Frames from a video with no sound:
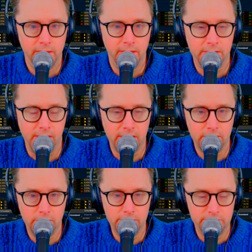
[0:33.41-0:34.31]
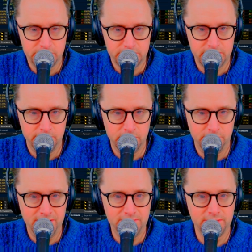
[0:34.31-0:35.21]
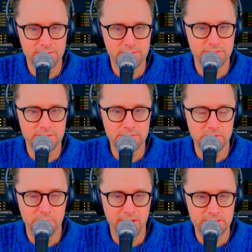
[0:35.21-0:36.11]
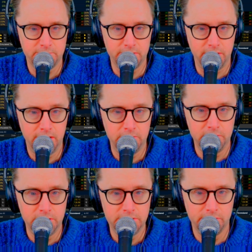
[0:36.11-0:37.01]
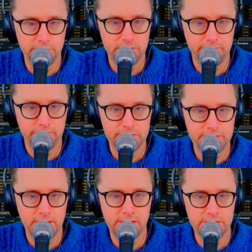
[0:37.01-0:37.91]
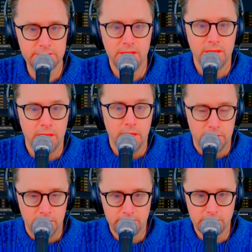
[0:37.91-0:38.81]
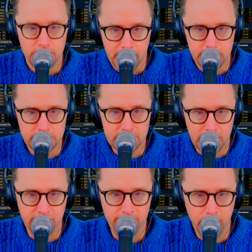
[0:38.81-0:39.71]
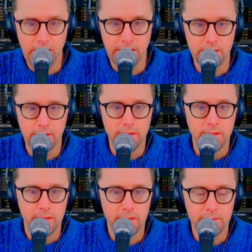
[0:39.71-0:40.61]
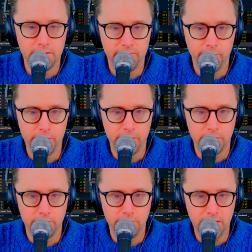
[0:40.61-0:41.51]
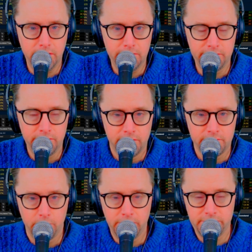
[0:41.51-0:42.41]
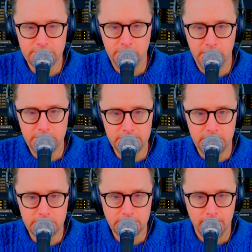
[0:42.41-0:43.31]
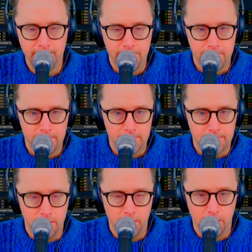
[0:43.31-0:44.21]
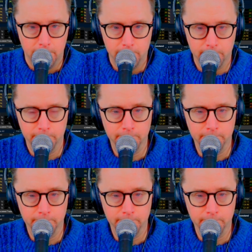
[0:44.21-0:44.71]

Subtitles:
and you might think that this is too basic, but I really don't. But the first thing is you need to learn how to save money and live below your means. So what this means is um,